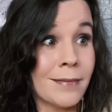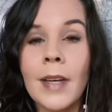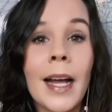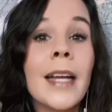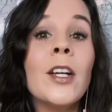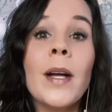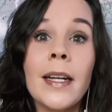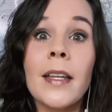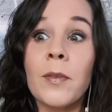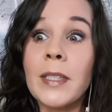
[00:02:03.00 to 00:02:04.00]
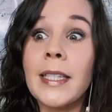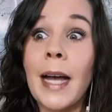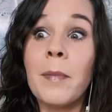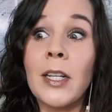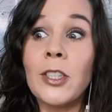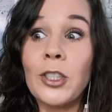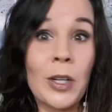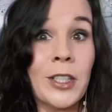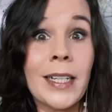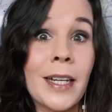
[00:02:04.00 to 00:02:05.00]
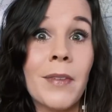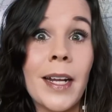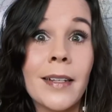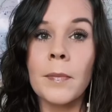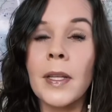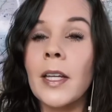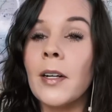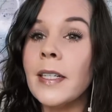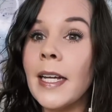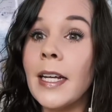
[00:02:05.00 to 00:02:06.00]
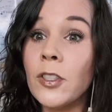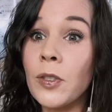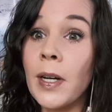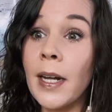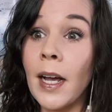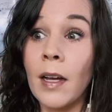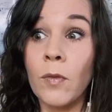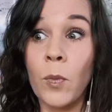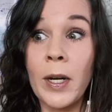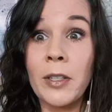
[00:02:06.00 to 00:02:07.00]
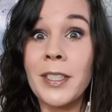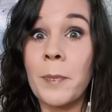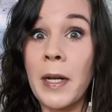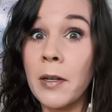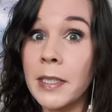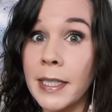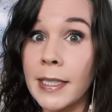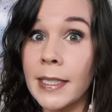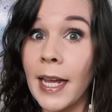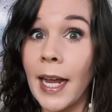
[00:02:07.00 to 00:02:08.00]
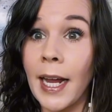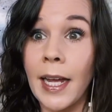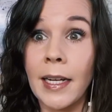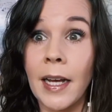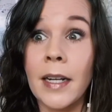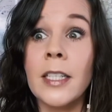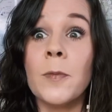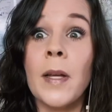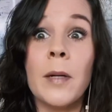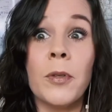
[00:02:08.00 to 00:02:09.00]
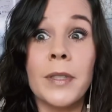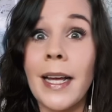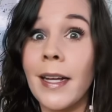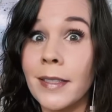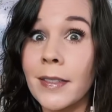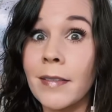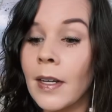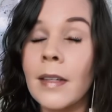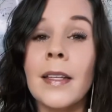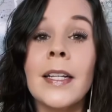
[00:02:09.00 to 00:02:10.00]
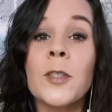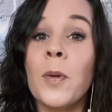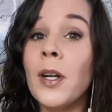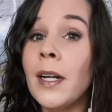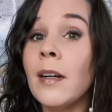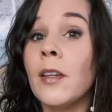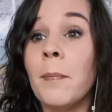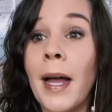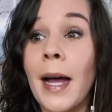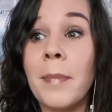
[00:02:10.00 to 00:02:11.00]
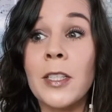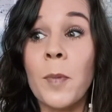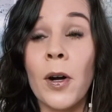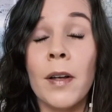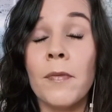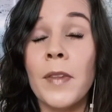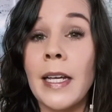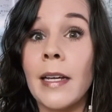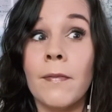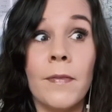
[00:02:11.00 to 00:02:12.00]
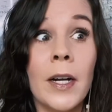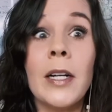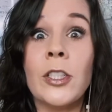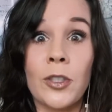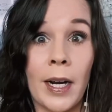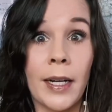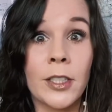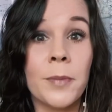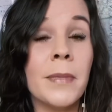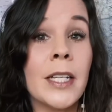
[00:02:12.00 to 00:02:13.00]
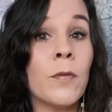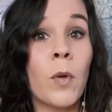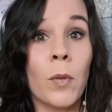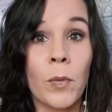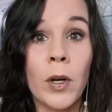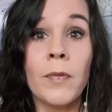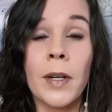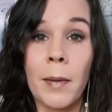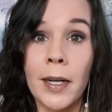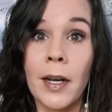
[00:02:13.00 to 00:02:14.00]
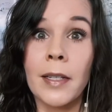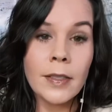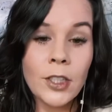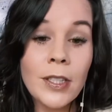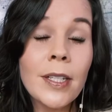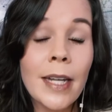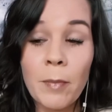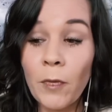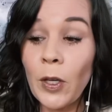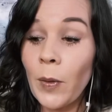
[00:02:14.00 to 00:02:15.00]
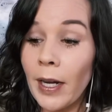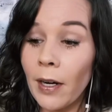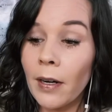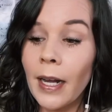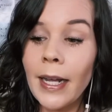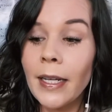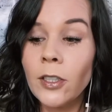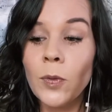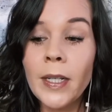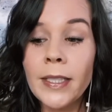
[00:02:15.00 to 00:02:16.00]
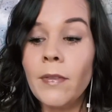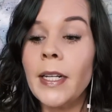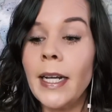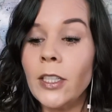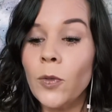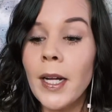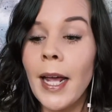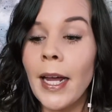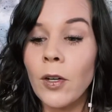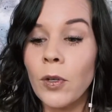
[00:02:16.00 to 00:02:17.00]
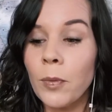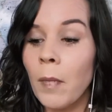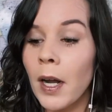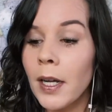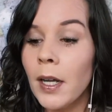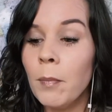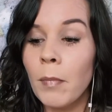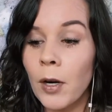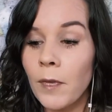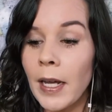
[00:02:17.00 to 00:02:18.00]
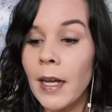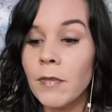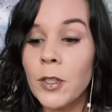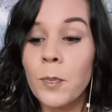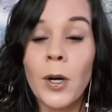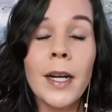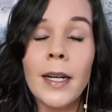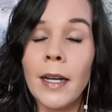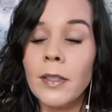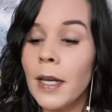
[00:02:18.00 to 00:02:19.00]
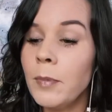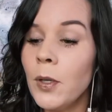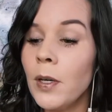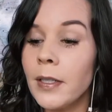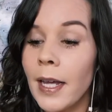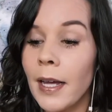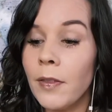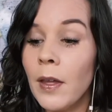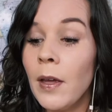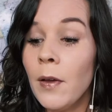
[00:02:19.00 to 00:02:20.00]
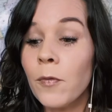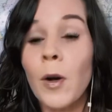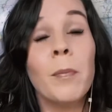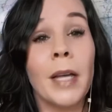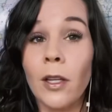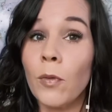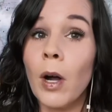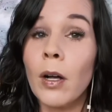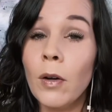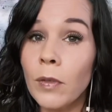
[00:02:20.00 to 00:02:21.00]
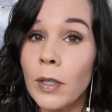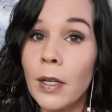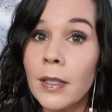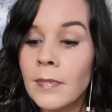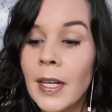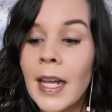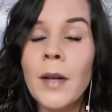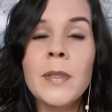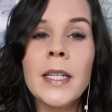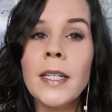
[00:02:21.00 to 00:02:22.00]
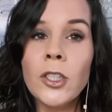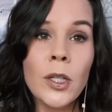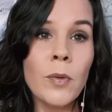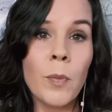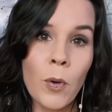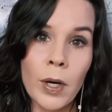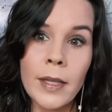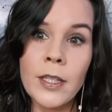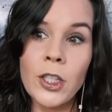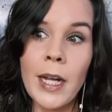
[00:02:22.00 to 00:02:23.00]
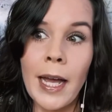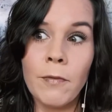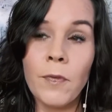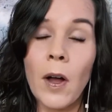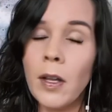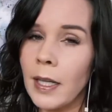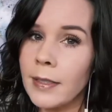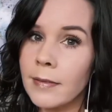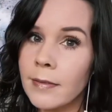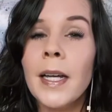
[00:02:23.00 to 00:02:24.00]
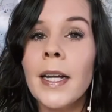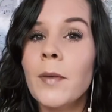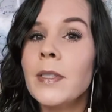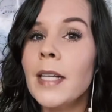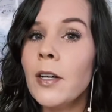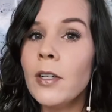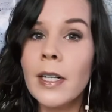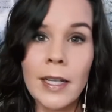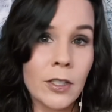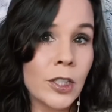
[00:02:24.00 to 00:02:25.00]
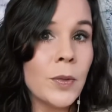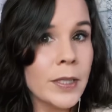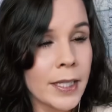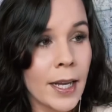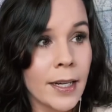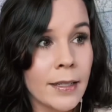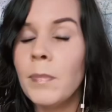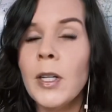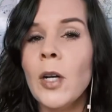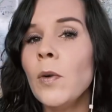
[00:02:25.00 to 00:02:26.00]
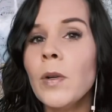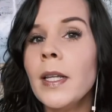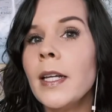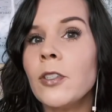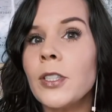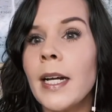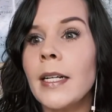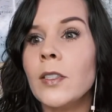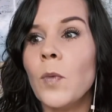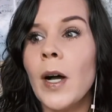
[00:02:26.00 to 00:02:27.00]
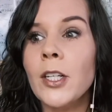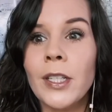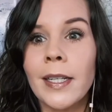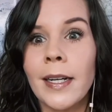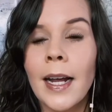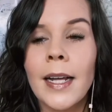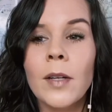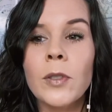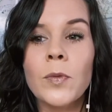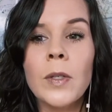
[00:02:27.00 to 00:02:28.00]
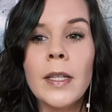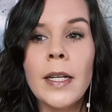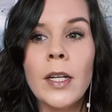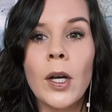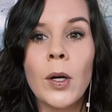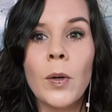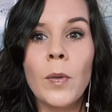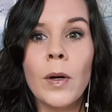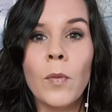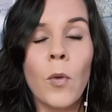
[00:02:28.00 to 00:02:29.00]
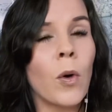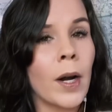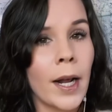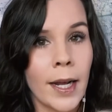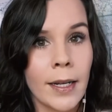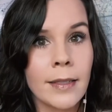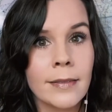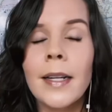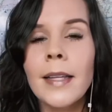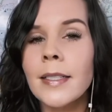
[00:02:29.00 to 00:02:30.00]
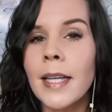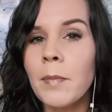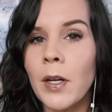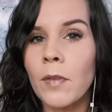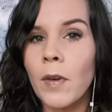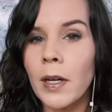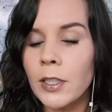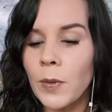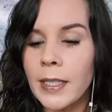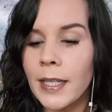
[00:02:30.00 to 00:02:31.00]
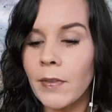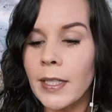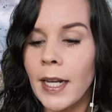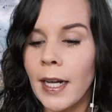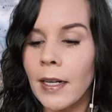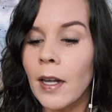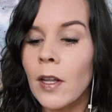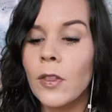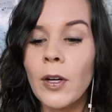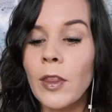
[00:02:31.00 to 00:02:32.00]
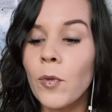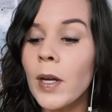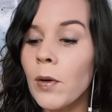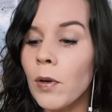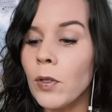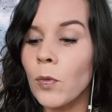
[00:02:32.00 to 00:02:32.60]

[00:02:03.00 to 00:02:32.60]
I had no idea there was that much strange activity. But there is a history of weird disappearances and unexplainable deaths that has put it on the map as part of the very strange missing 411 phenomenon. Just to name a few here, in 2017, 28-year-old Monica Murphy of Springdale leapt to her death from Yellow Rock Overlook. It was initially reported that she had fallen, but it was later declared a suicide. But no one really understands why she did it, and there was really no warning. In that same year of August 2017, 33-year-old